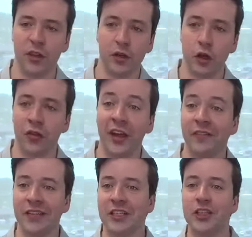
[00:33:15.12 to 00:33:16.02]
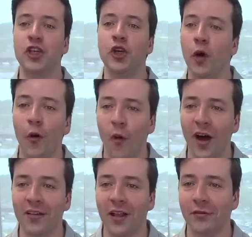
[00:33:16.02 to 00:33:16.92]
you can think of it as the
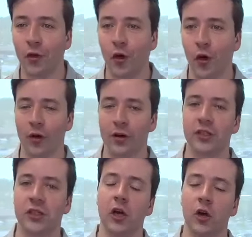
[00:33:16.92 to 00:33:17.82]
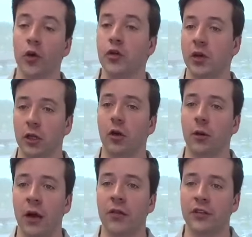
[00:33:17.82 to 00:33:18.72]
201 level course where you can learn
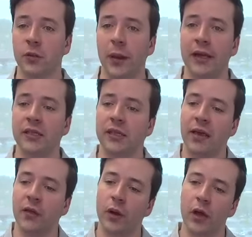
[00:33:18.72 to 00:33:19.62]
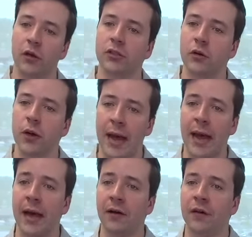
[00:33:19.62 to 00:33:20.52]
about the space. And then we also
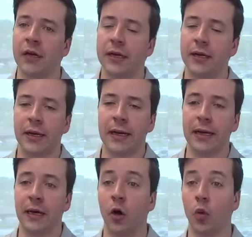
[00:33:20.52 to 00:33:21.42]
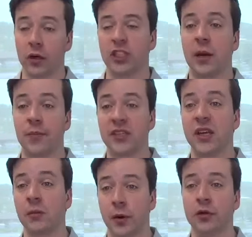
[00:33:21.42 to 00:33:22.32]
have a workshop that's
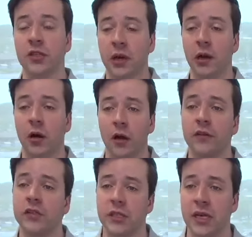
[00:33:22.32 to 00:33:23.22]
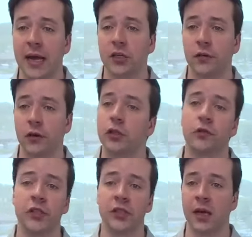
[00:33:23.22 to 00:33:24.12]
in person in our offices in Nashville. So
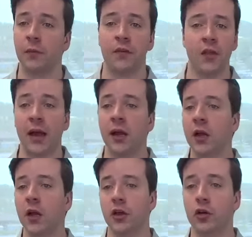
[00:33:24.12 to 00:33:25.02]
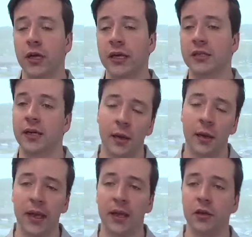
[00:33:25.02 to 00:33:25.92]
if you sign up for that, you'll get to
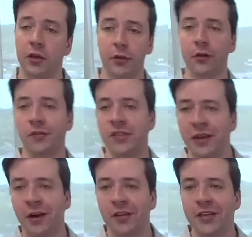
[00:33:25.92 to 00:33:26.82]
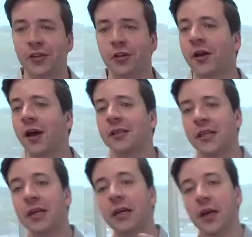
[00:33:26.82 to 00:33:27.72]
come in, you'll have seen all the digital
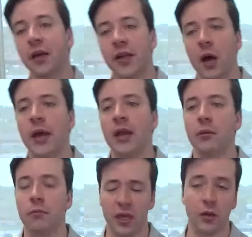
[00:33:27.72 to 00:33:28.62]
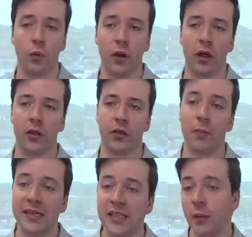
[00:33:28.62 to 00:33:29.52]
content, come in and meet with
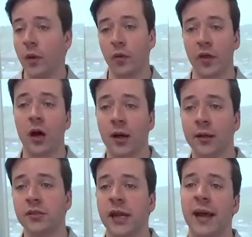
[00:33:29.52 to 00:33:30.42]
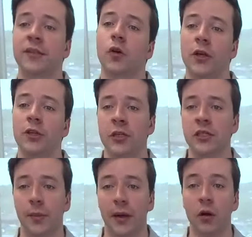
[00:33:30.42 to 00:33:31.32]
my team and with Hans to ask
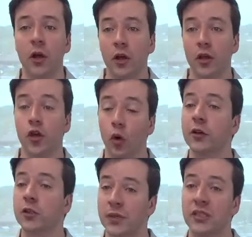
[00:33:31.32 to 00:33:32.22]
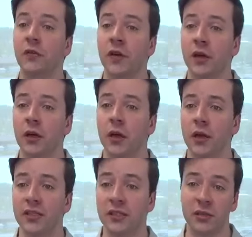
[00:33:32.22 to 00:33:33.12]
questions about your specific
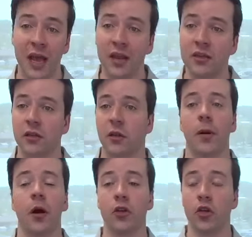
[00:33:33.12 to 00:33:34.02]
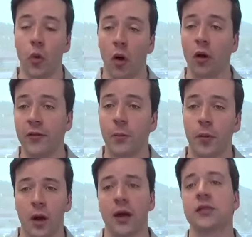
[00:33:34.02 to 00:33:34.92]
state, the part you are in the
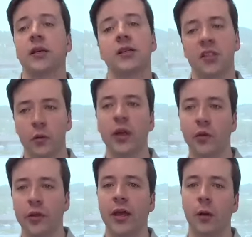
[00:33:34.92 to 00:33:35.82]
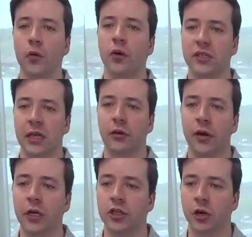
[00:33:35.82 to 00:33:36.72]
process, so that we can really help you
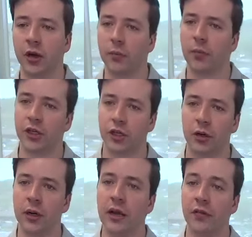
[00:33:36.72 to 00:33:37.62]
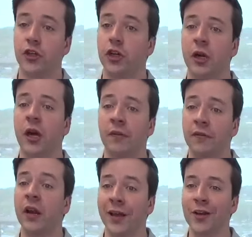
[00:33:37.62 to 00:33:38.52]
accelerate your journey and make sure that you're
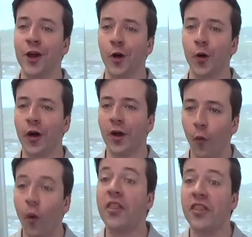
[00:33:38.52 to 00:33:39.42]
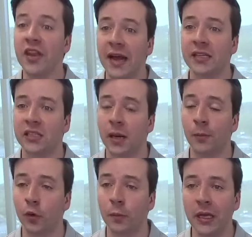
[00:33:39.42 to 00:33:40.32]
confident and know what the next
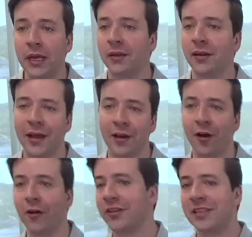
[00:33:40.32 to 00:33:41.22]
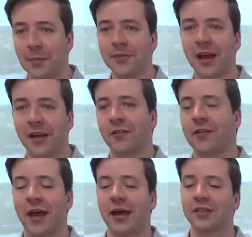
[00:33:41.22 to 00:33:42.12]
step will be and all the steps after
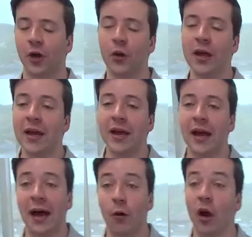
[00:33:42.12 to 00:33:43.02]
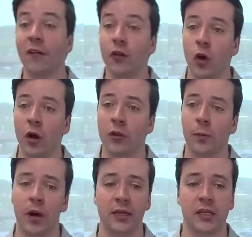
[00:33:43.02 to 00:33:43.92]
that. So wherever you are in the
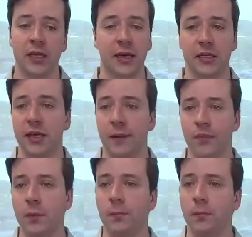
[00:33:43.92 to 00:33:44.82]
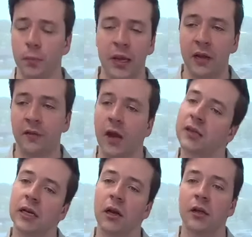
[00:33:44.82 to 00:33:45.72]
process, like I said, plenty of
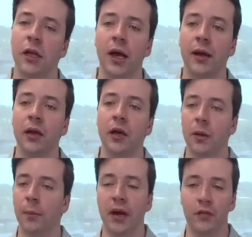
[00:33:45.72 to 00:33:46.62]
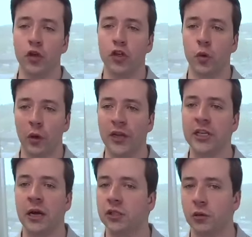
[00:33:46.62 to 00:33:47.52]
content online, but if you just want to
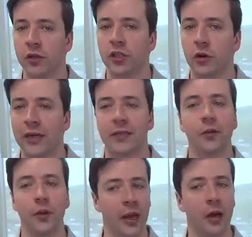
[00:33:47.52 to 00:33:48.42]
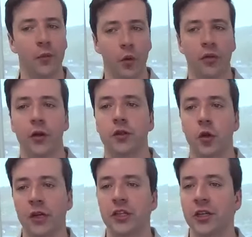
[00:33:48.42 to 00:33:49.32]
reach out to us directly, we can help you with those
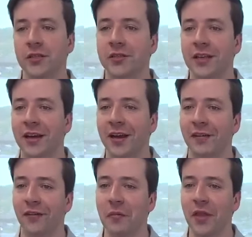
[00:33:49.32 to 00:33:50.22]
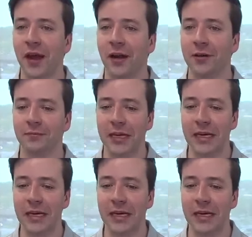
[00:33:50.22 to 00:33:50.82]
questions from there.